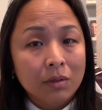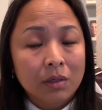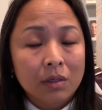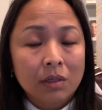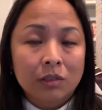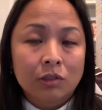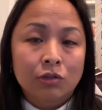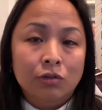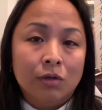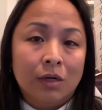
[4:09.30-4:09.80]

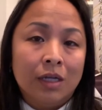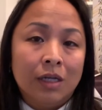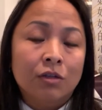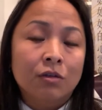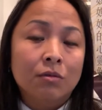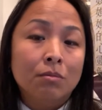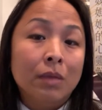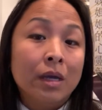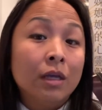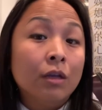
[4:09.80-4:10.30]
Try to
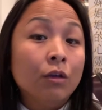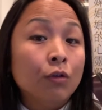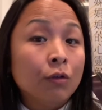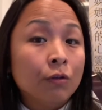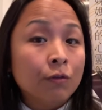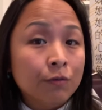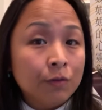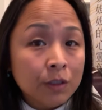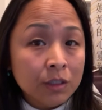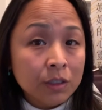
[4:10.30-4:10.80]
make your
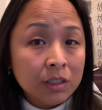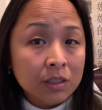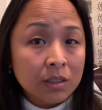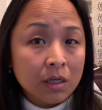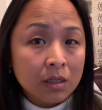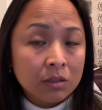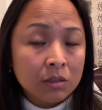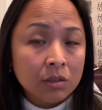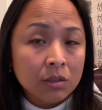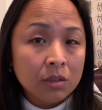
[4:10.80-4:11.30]
first
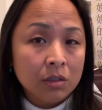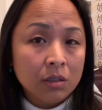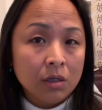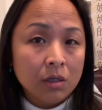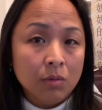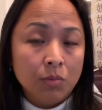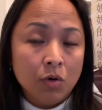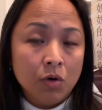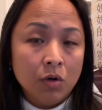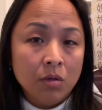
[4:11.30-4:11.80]
doctor
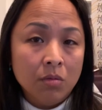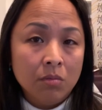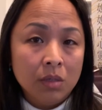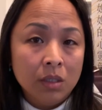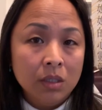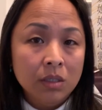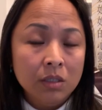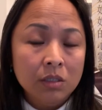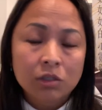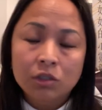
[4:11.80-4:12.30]

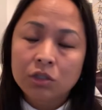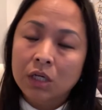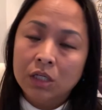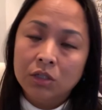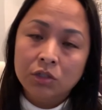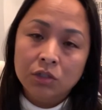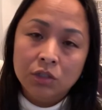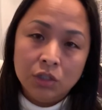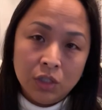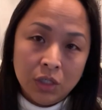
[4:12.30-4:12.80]
appointment. Try
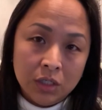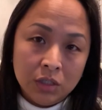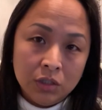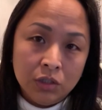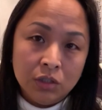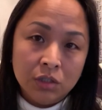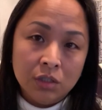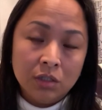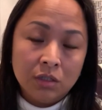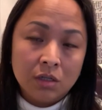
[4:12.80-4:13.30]
to
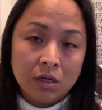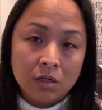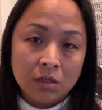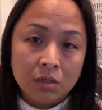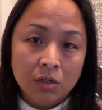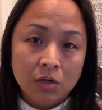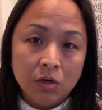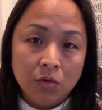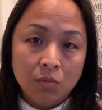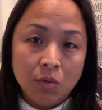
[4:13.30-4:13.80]
change the
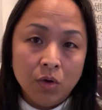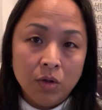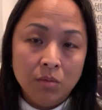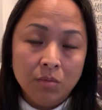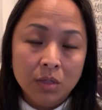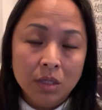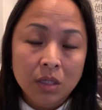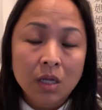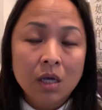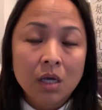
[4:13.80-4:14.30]
doctor
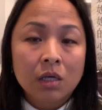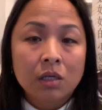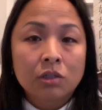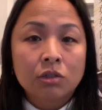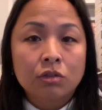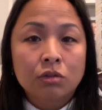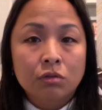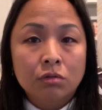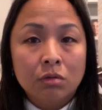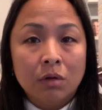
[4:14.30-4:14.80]
appointment.
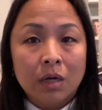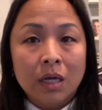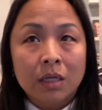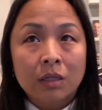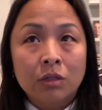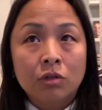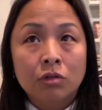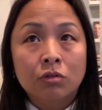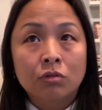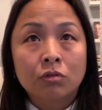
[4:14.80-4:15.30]
Try
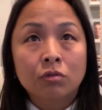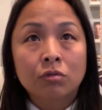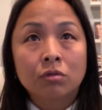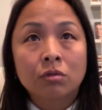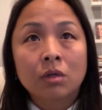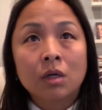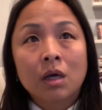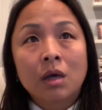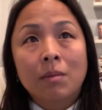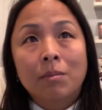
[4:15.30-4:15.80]

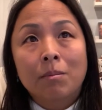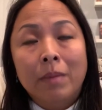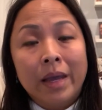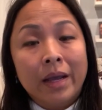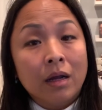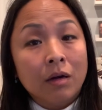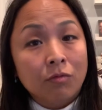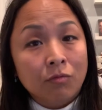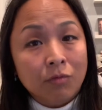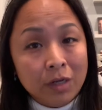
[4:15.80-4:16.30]
to
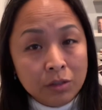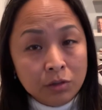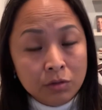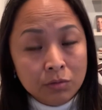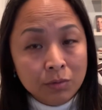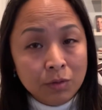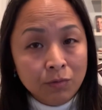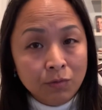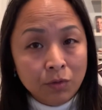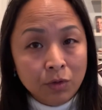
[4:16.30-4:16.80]
make
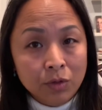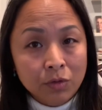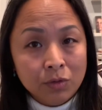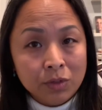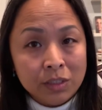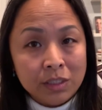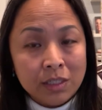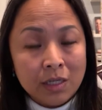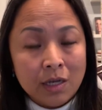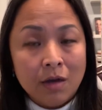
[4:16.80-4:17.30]
arrangement for
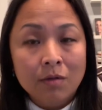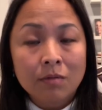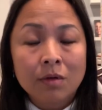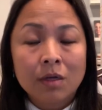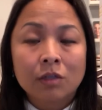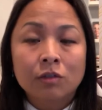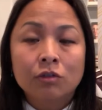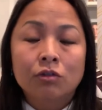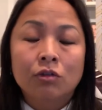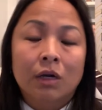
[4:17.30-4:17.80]
yourself.
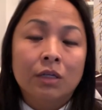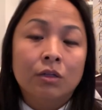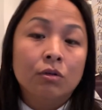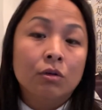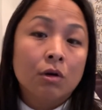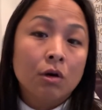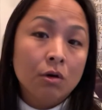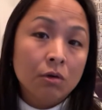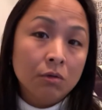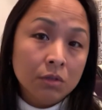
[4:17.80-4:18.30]
Try to
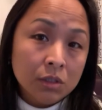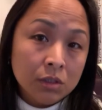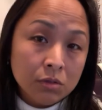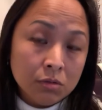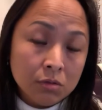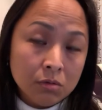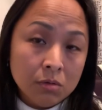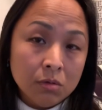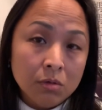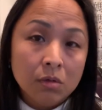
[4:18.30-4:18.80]
call the
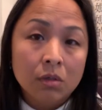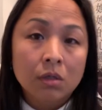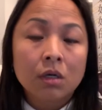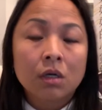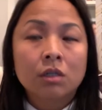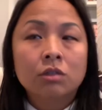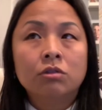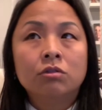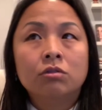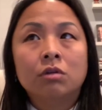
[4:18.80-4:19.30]
school.
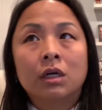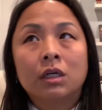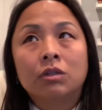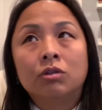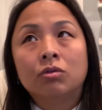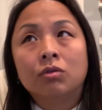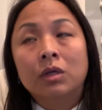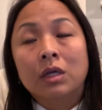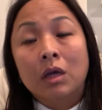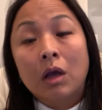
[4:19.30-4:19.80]
Try
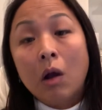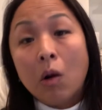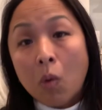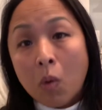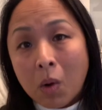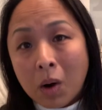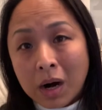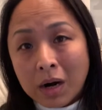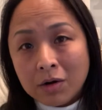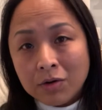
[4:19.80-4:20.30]
to
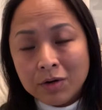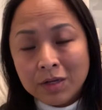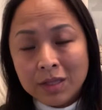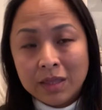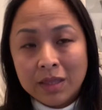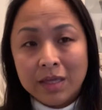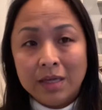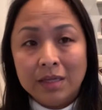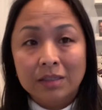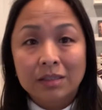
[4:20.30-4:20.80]
inquire
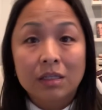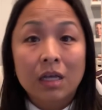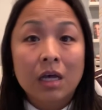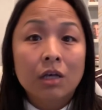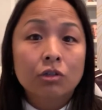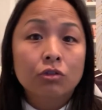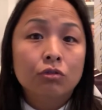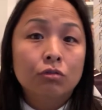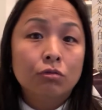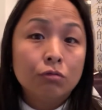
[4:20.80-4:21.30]
things.
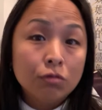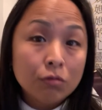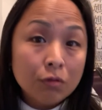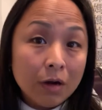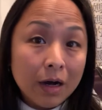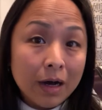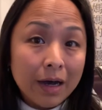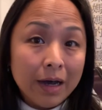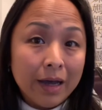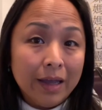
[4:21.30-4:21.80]

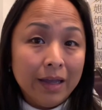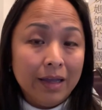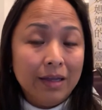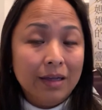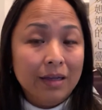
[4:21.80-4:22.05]
Try.